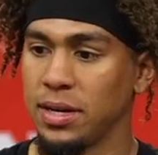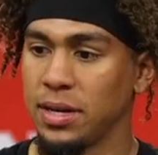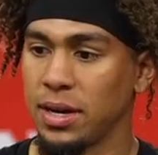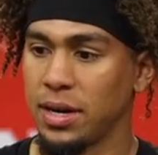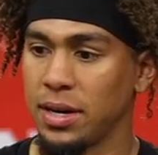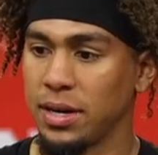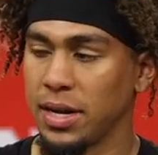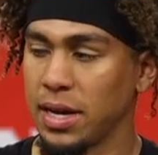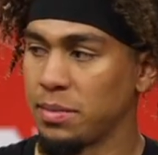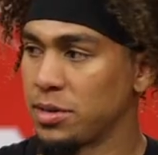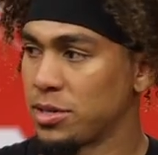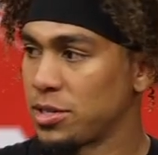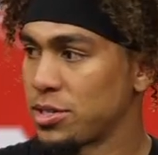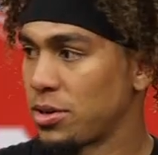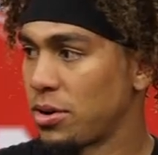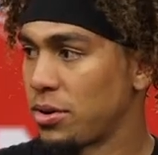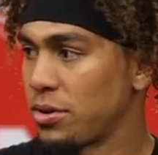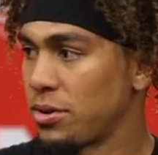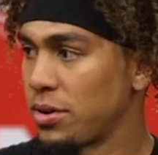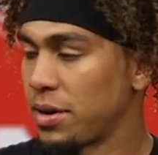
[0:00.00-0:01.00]
named the
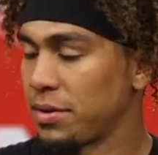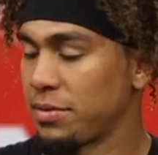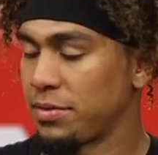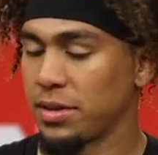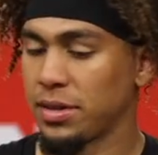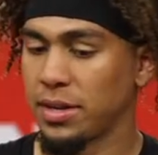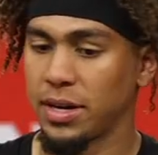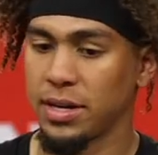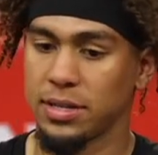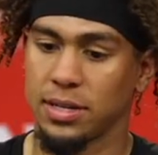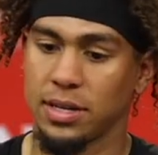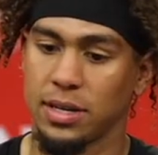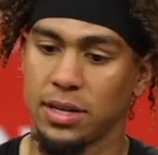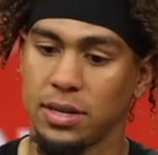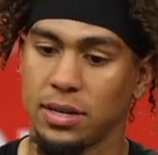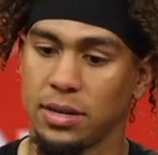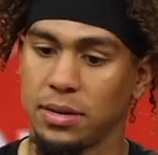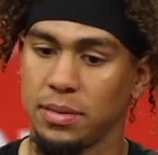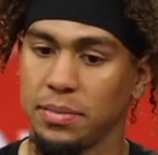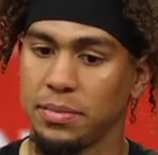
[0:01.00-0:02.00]
starter, I feel like that,
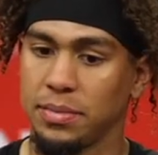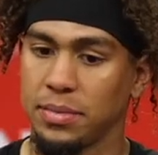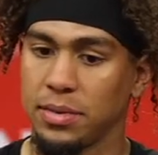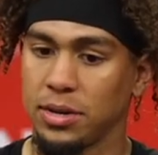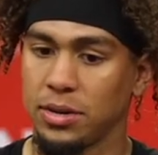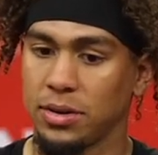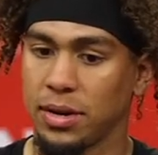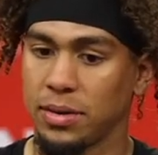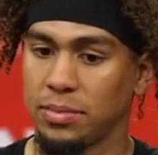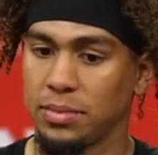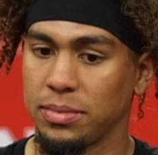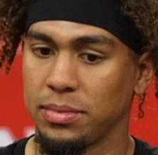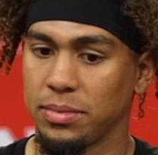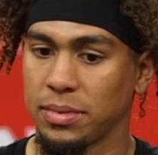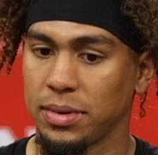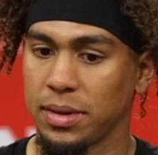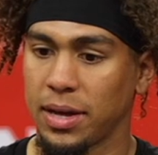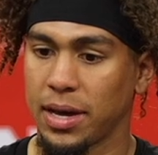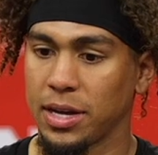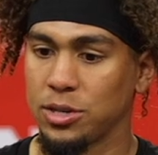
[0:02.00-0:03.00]

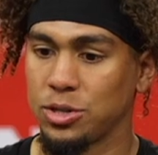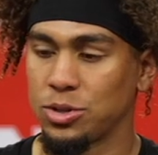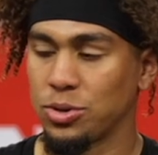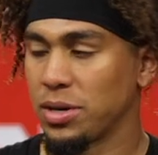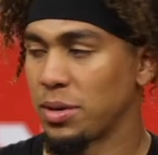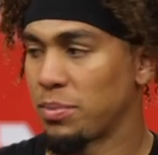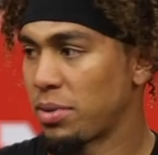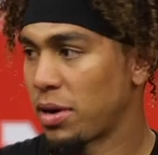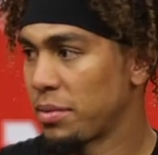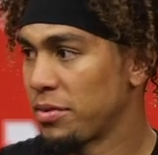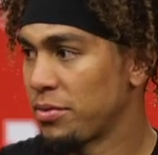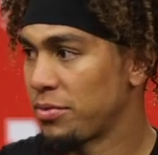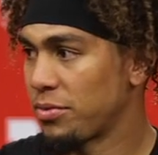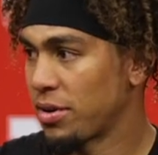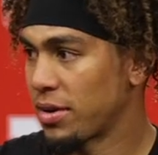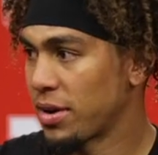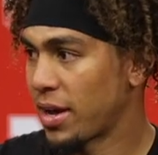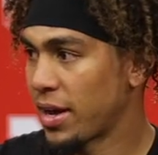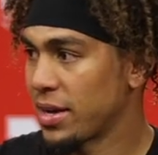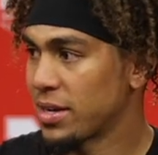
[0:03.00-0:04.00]
I enjoyed it probably for
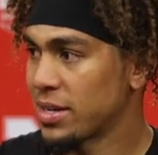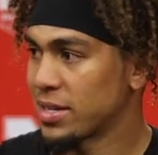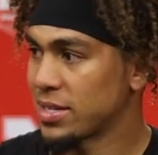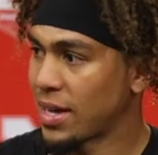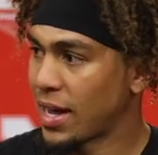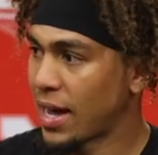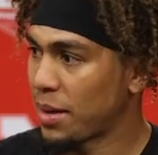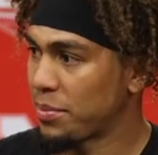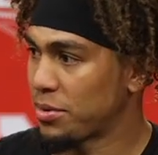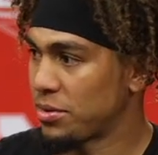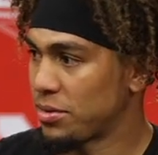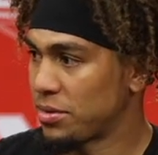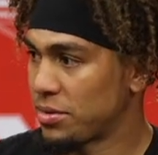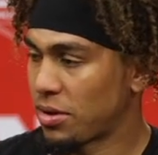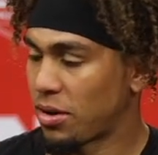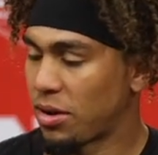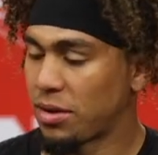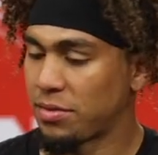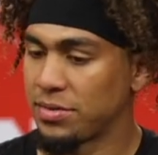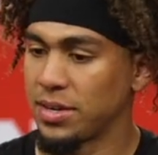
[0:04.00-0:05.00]
a night because it happened on
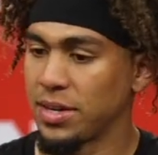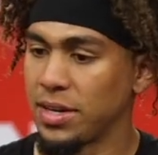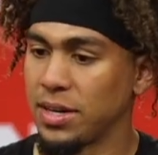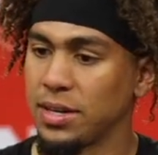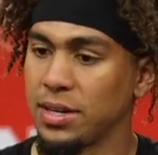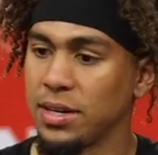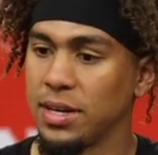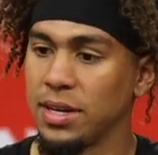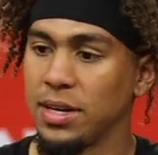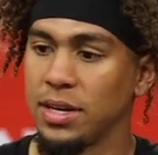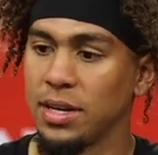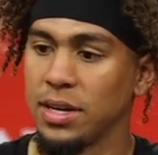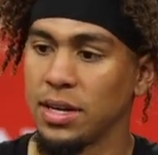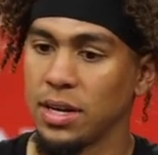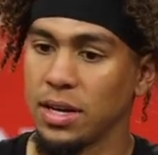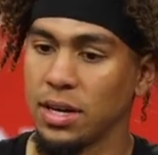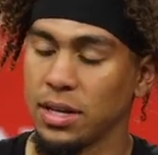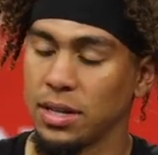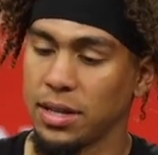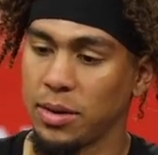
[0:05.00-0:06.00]
the off day
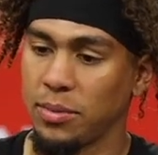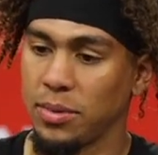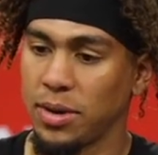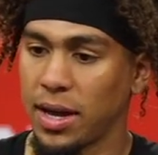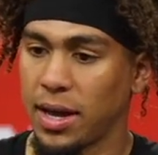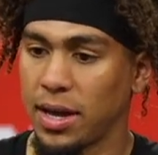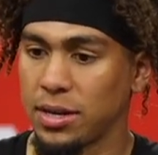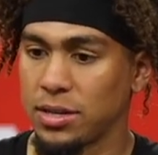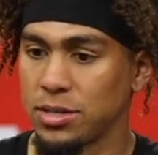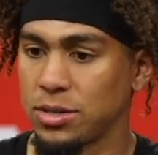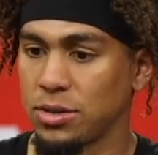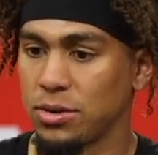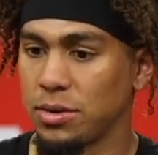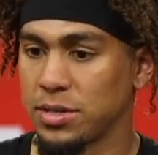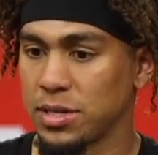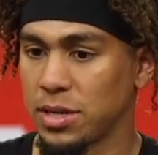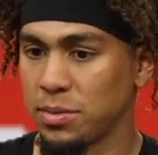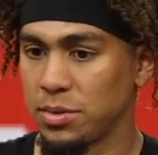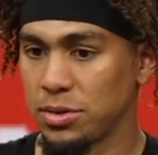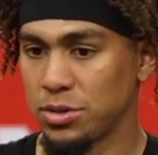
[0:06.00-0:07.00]
that we had, so I
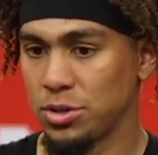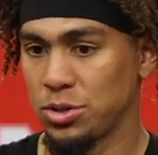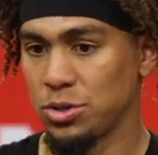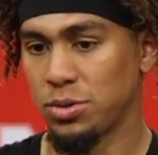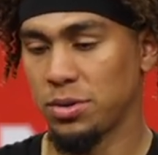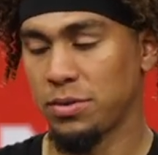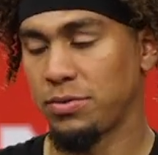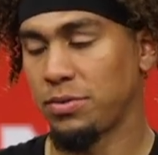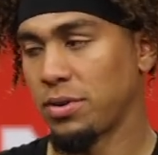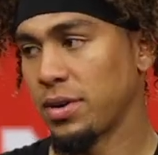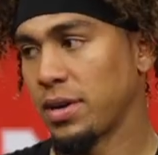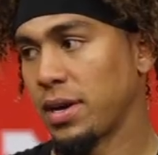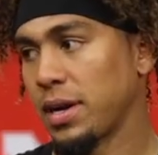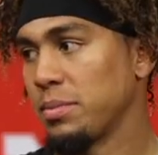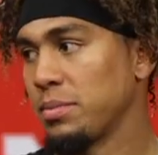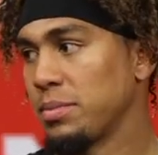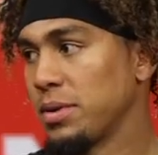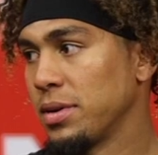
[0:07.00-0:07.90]
was able to enjoy it for a night.